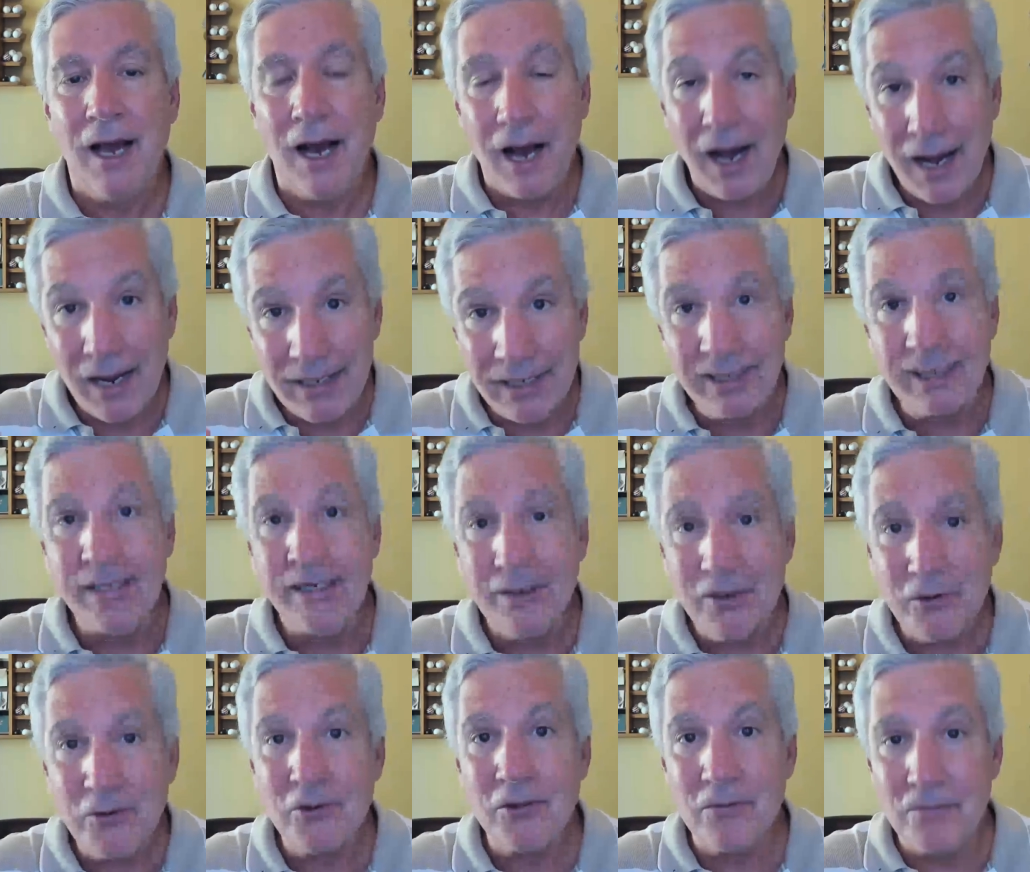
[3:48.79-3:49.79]
I
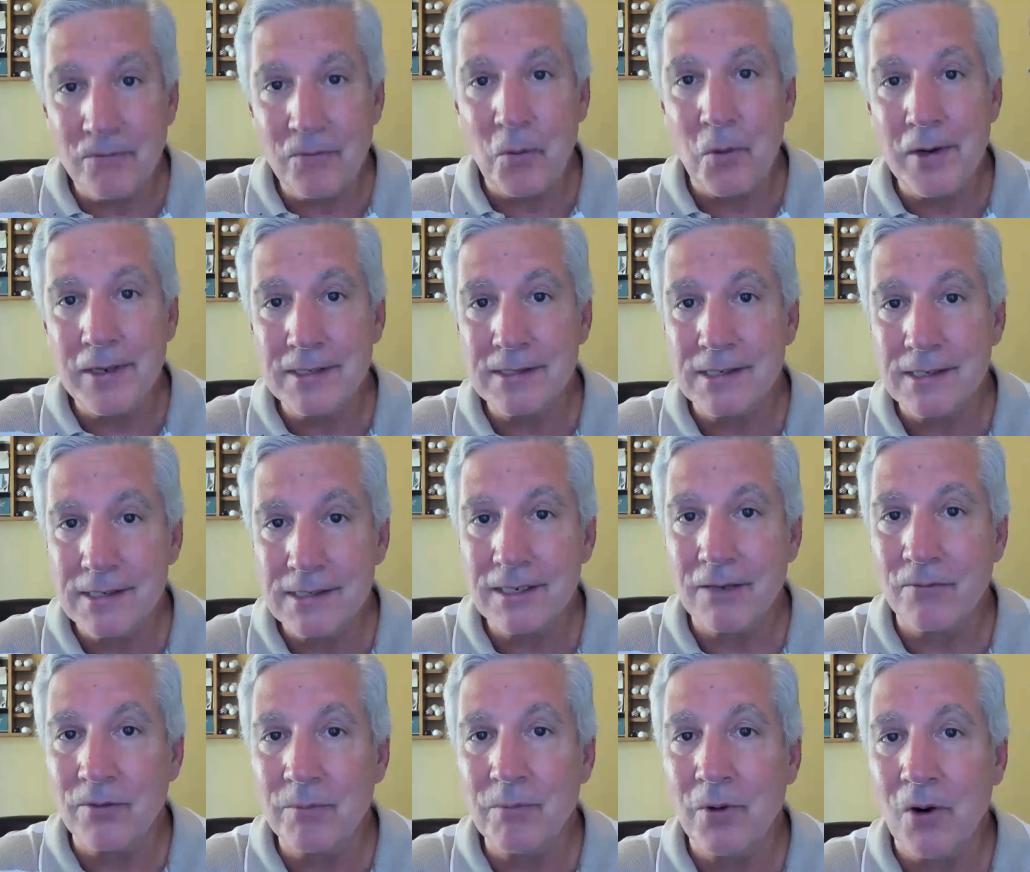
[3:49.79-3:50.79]
hear the voices of
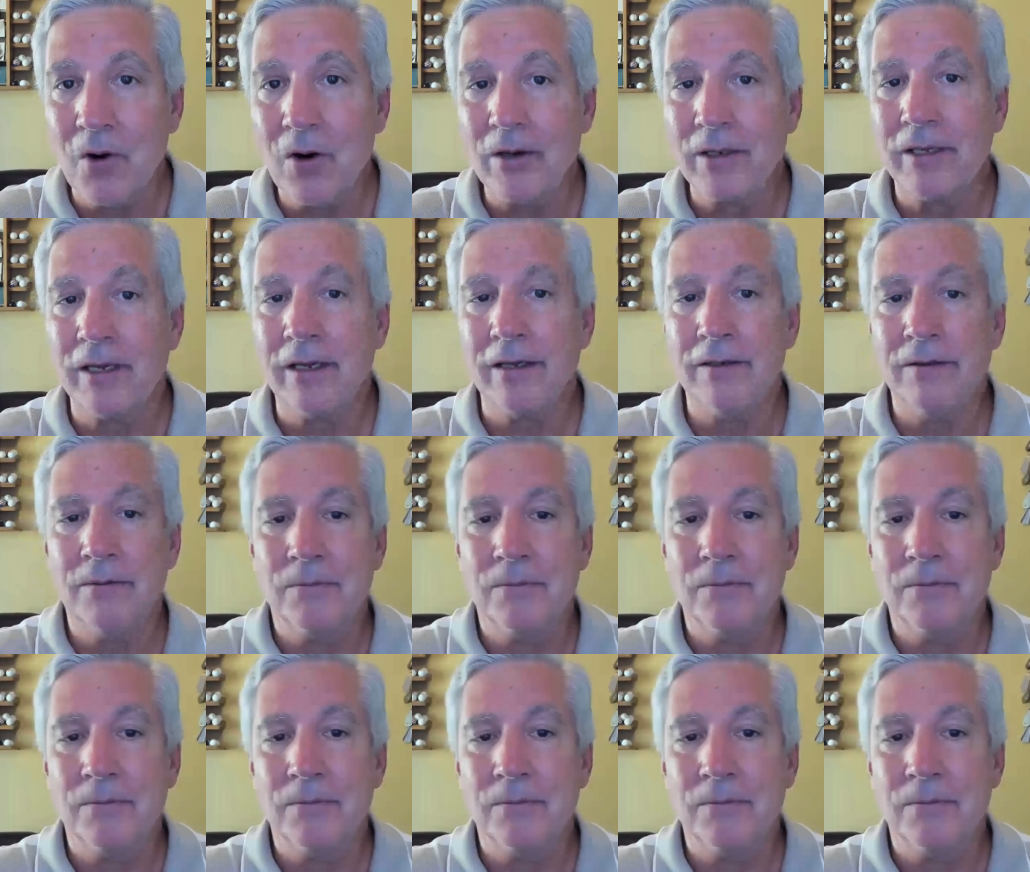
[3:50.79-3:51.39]
the market.